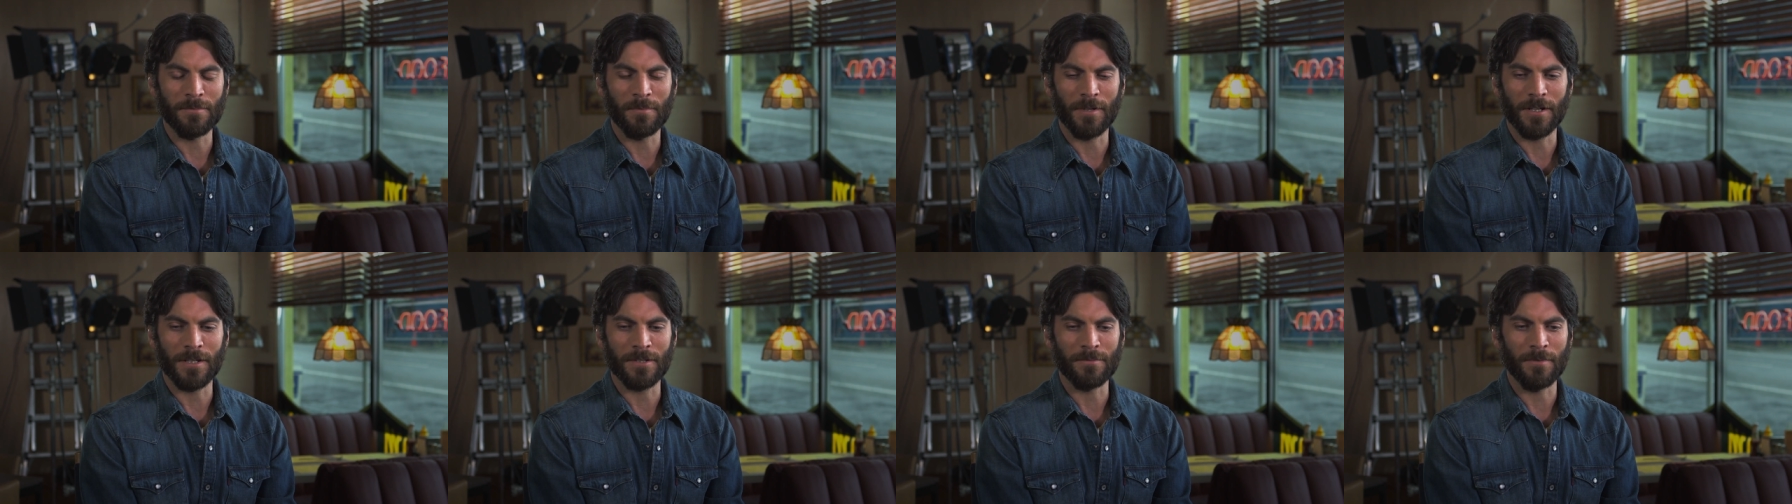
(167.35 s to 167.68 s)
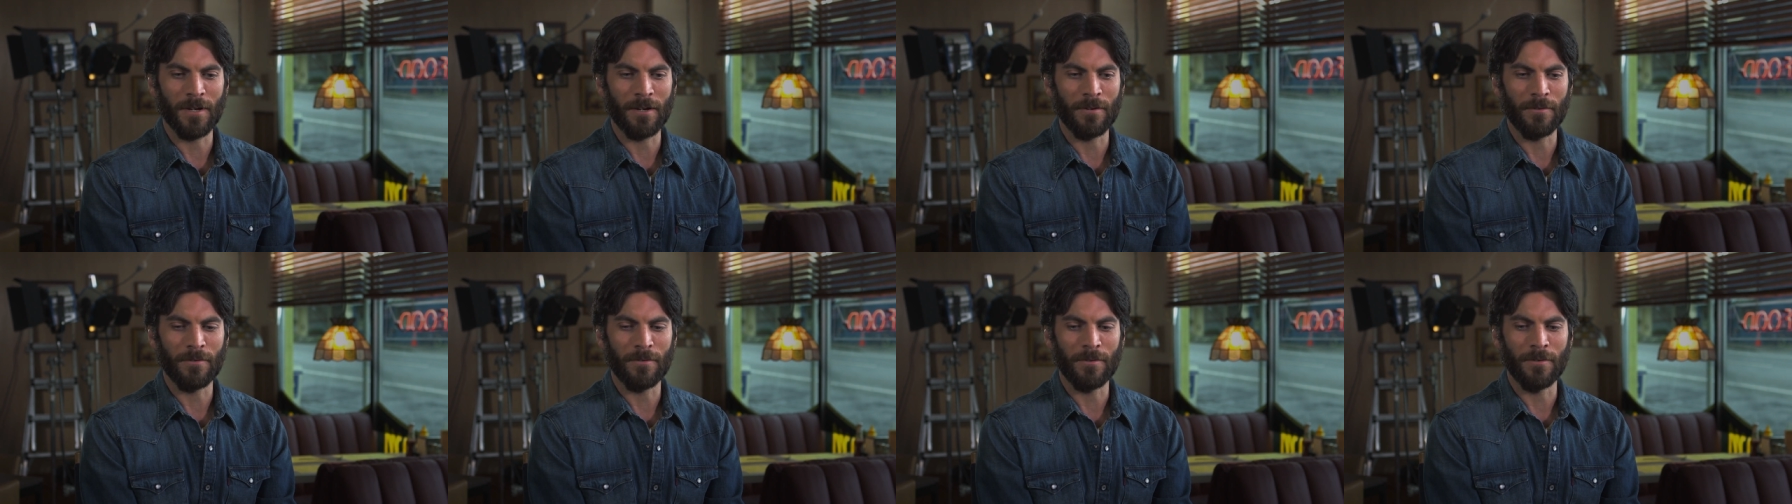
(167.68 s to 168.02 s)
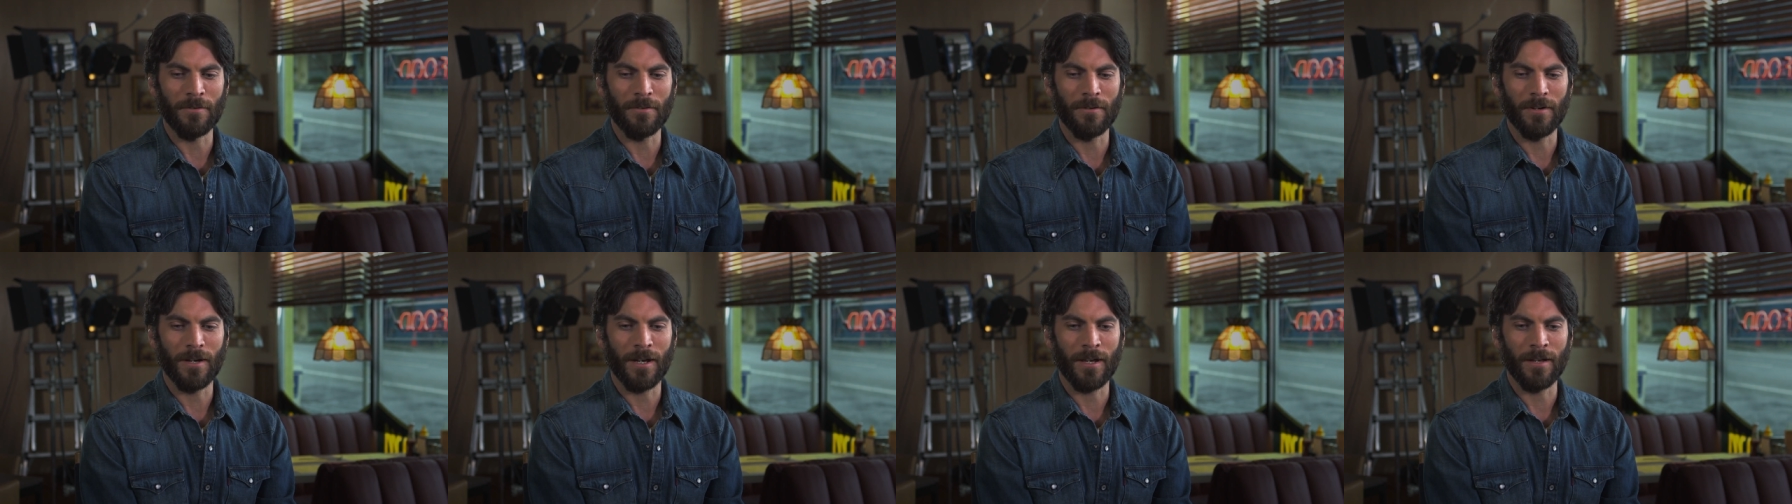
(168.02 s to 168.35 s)
because I,
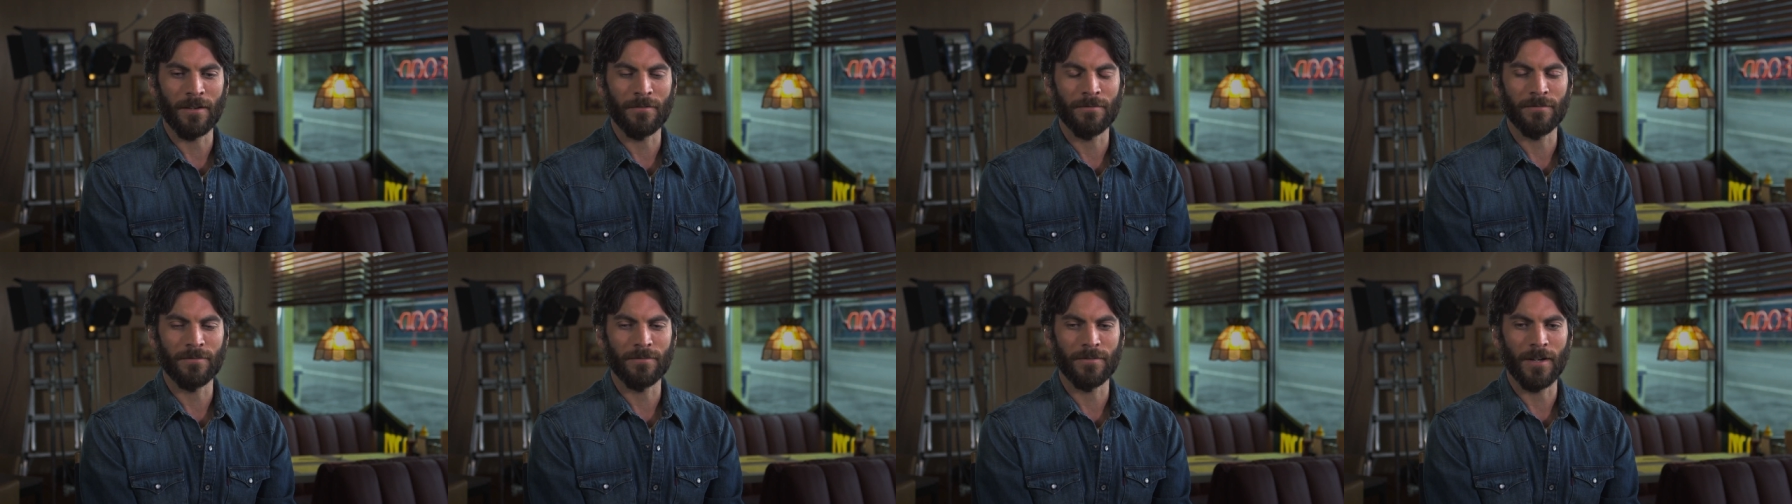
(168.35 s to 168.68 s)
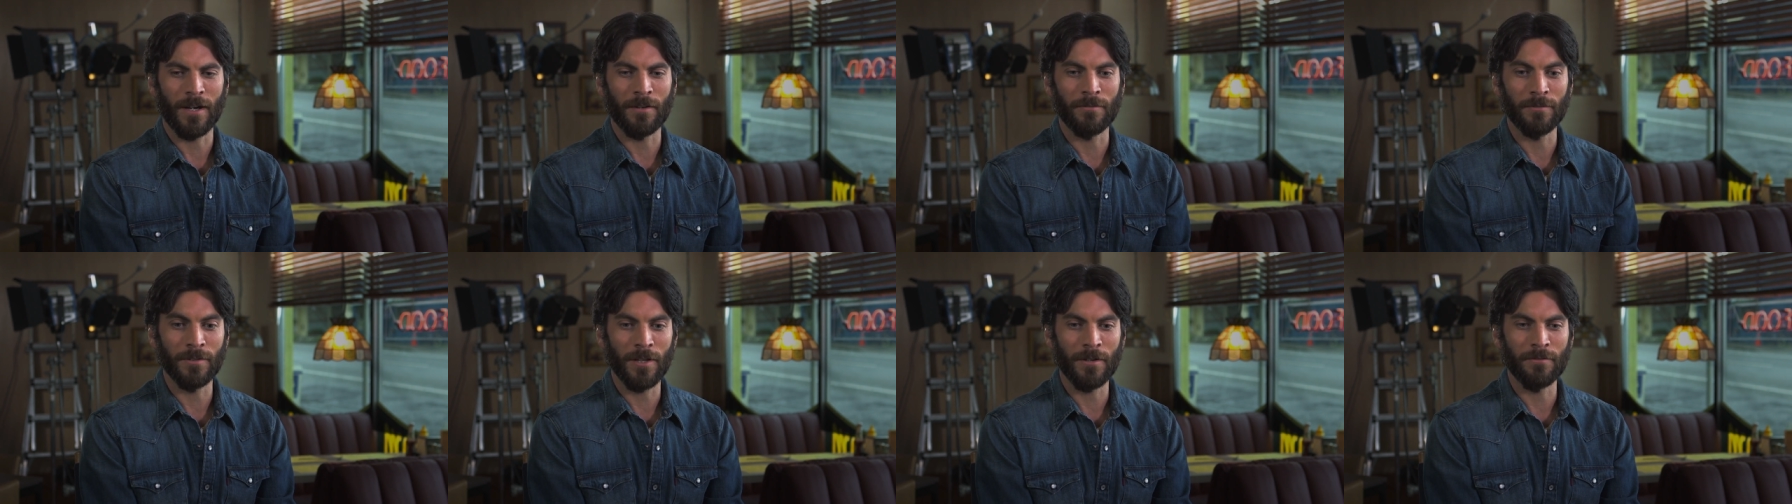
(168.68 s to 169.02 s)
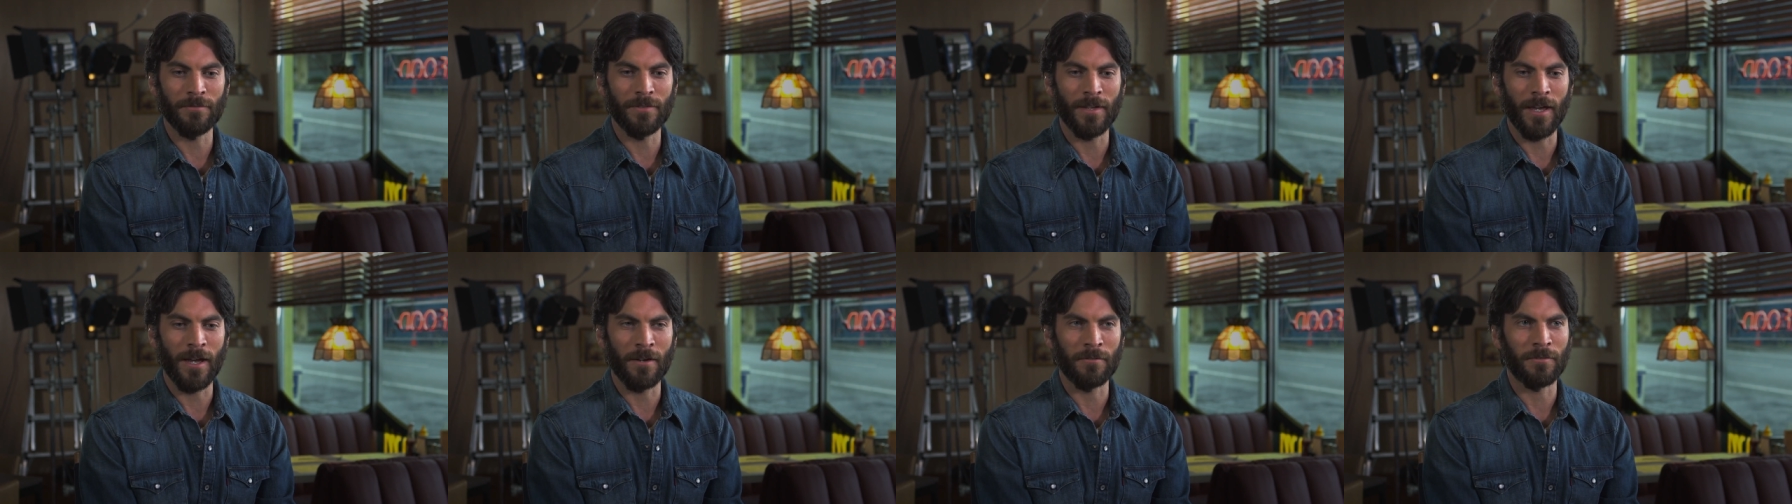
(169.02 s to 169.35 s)
I've, I've
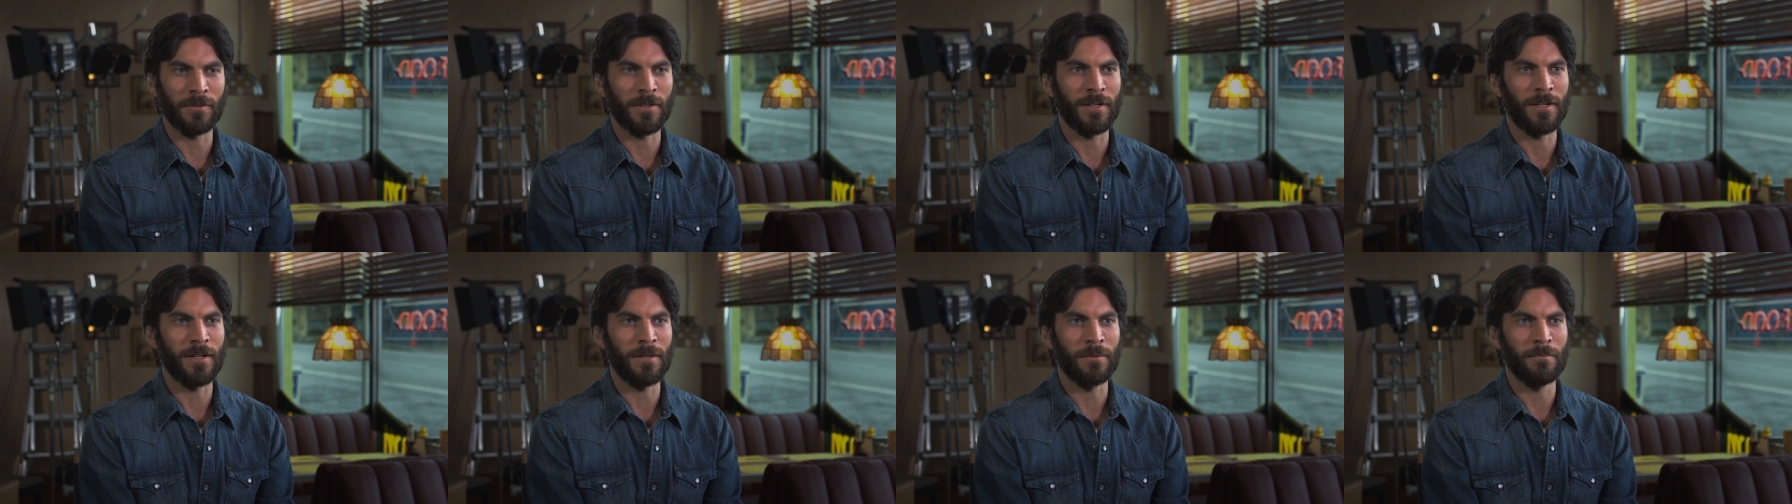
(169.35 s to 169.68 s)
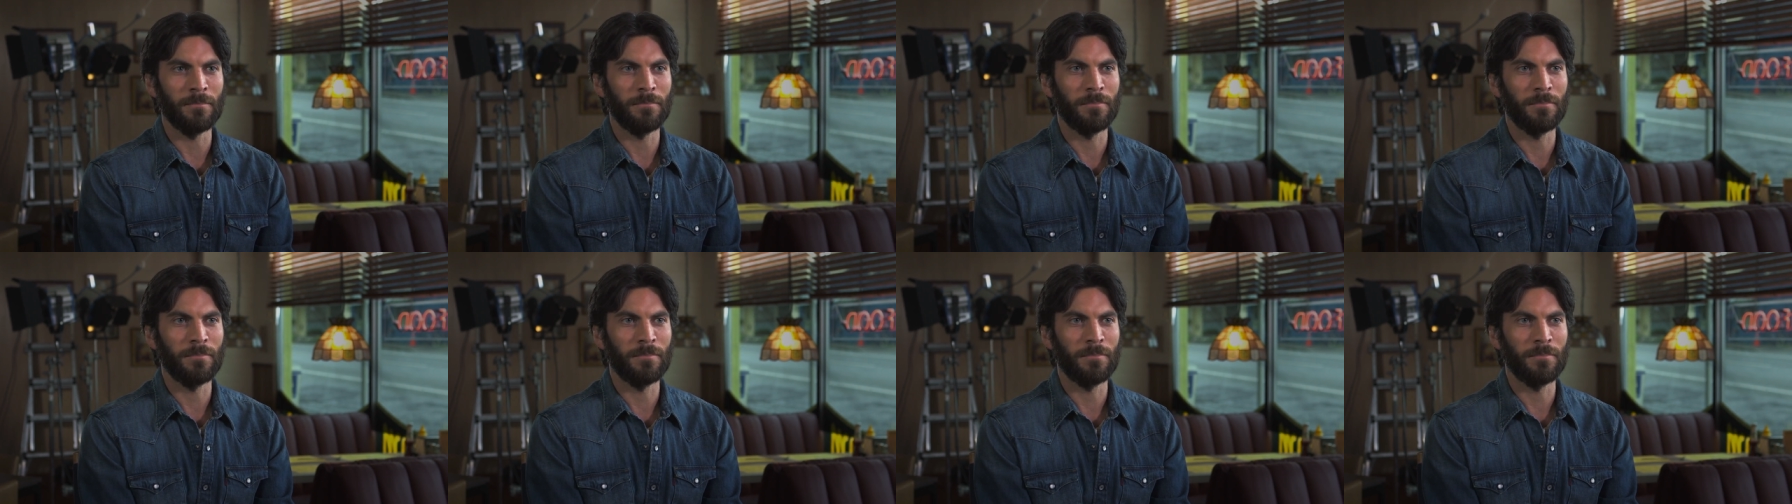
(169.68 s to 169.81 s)
loved every